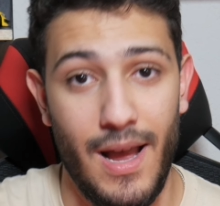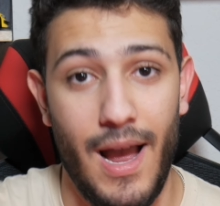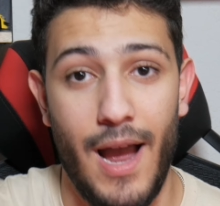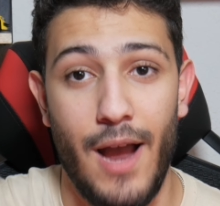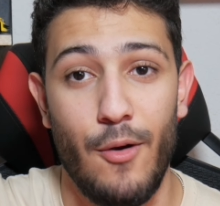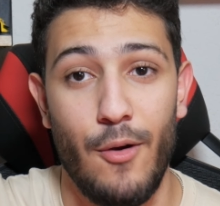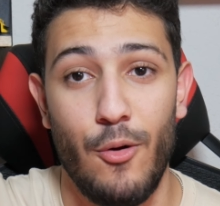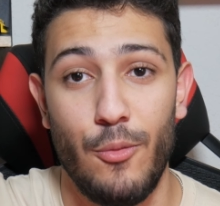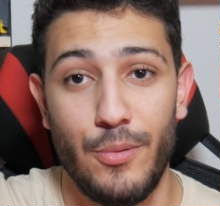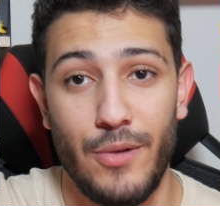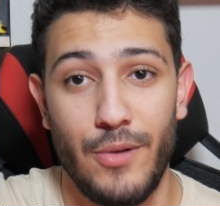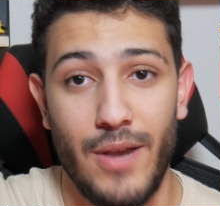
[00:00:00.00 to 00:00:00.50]

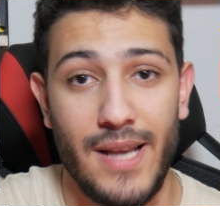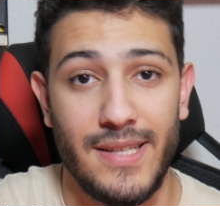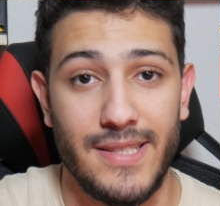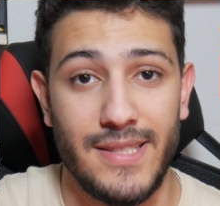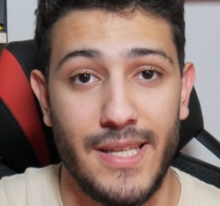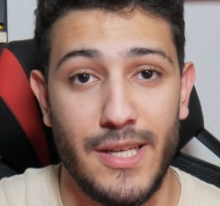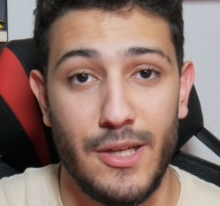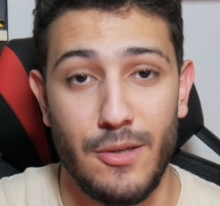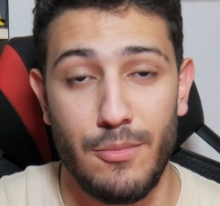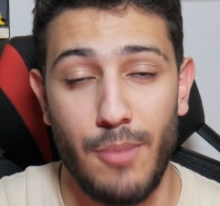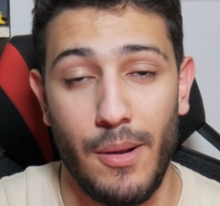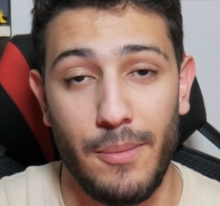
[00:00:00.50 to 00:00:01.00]
I hope you guys
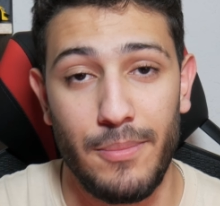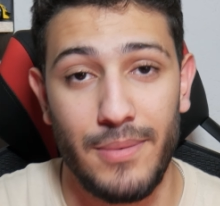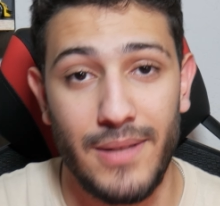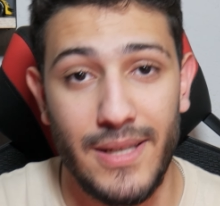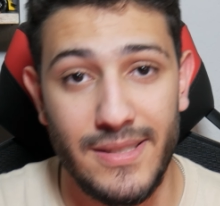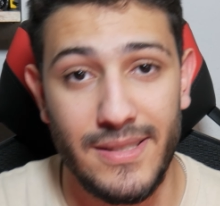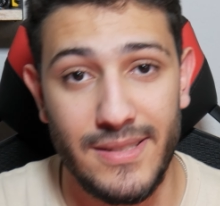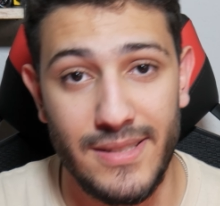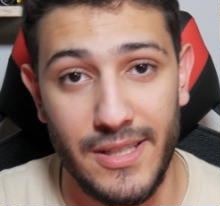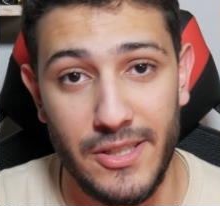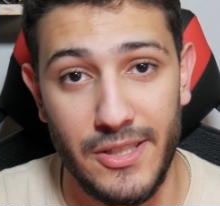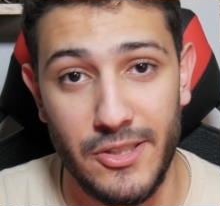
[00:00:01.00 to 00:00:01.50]
can hear my
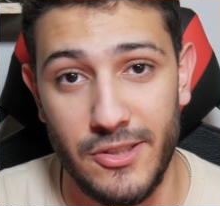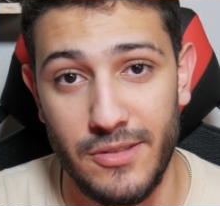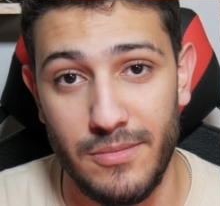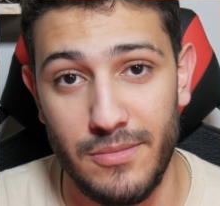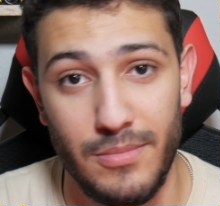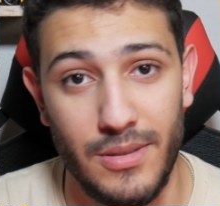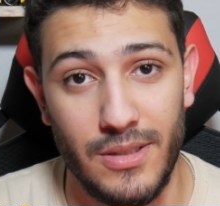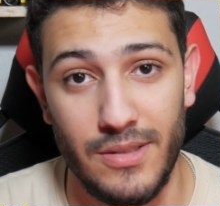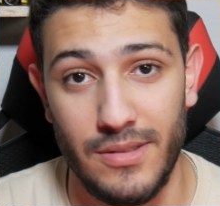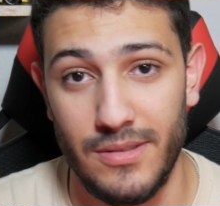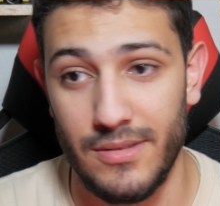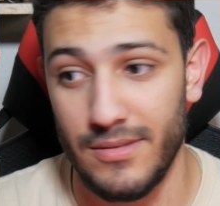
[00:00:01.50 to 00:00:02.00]

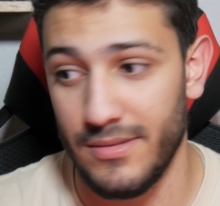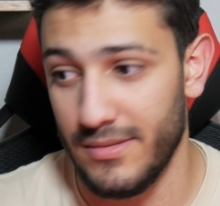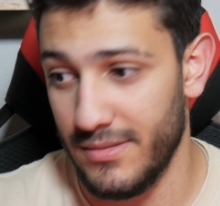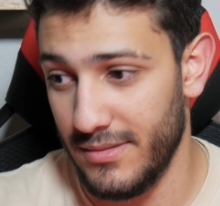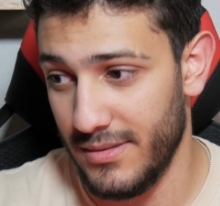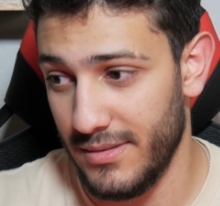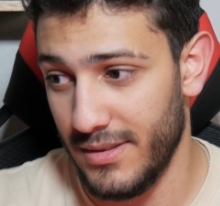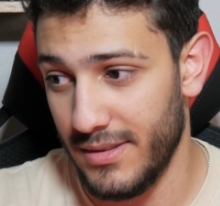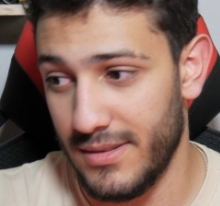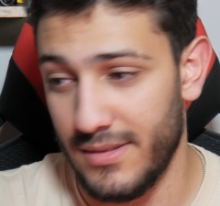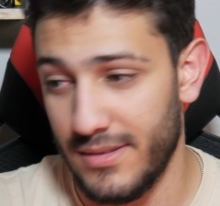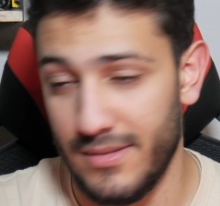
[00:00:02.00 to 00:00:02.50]
PlayStation, but
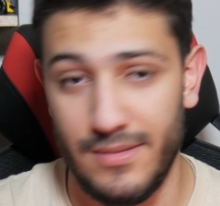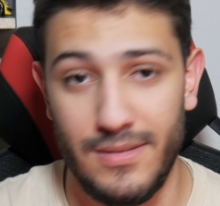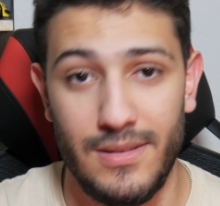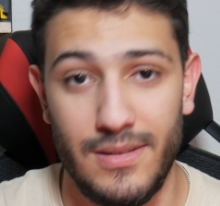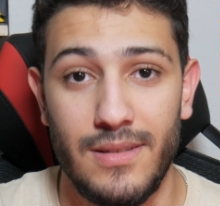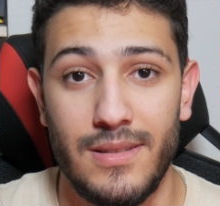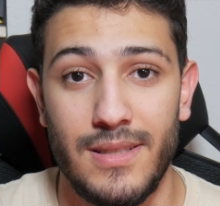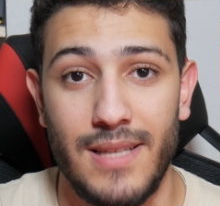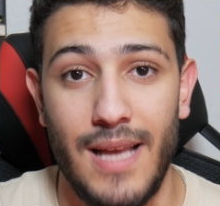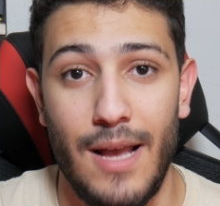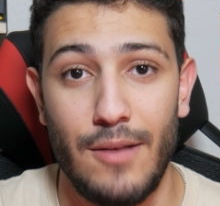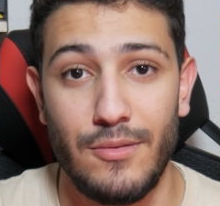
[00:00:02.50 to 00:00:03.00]

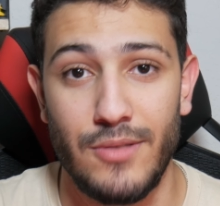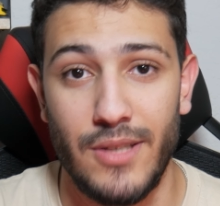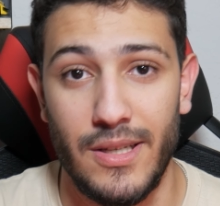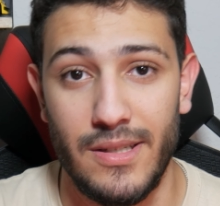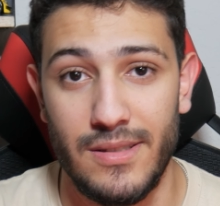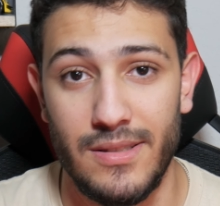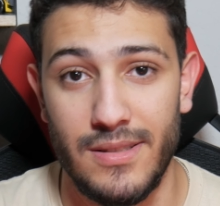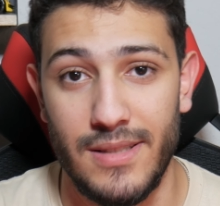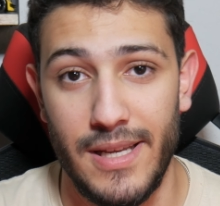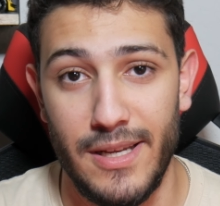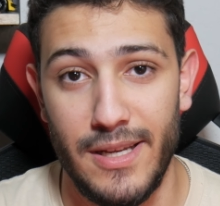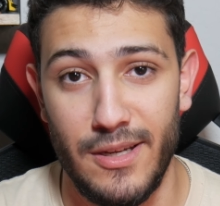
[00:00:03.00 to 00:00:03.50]
it sounds like
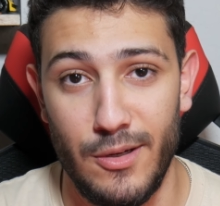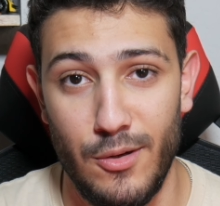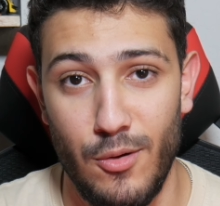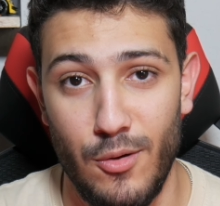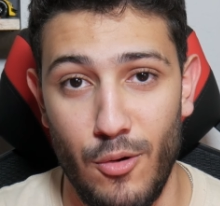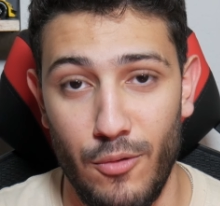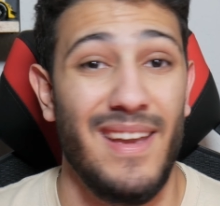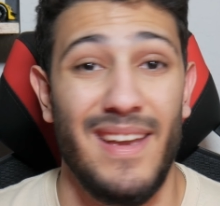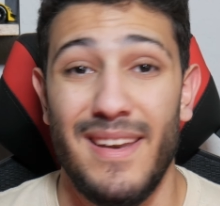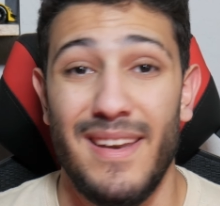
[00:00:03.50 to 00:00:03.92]
it's taking off.